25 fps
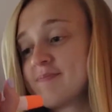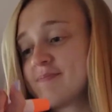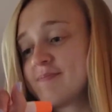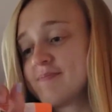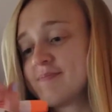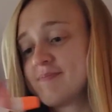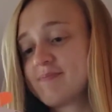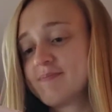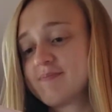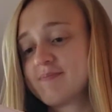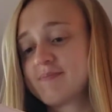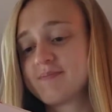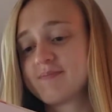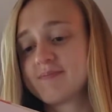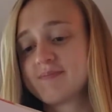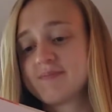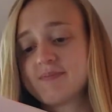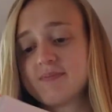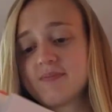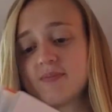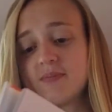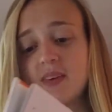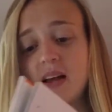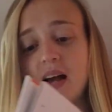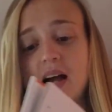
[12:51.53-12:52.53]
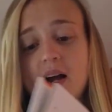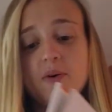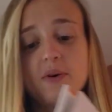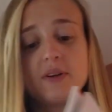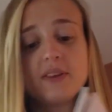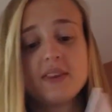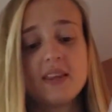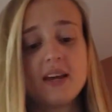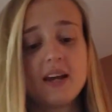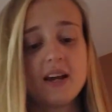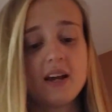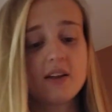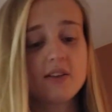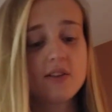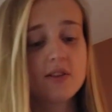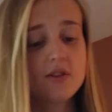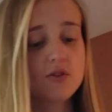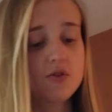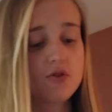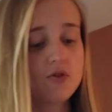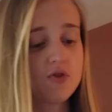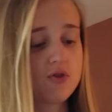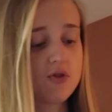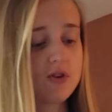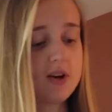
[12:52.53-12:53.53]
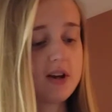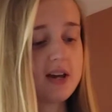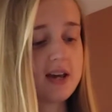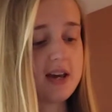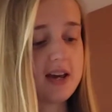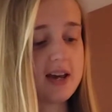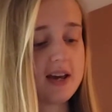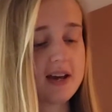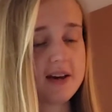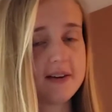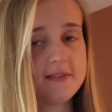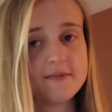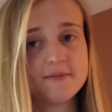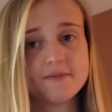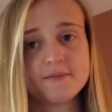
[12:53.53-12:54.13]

I would think 3.